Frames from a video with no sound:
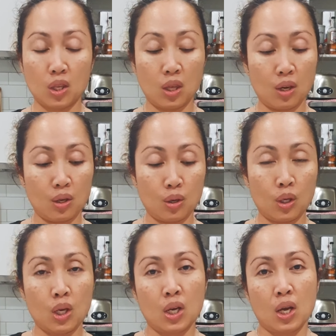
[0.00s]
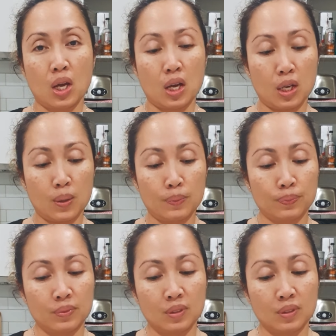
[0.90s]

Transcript: the um,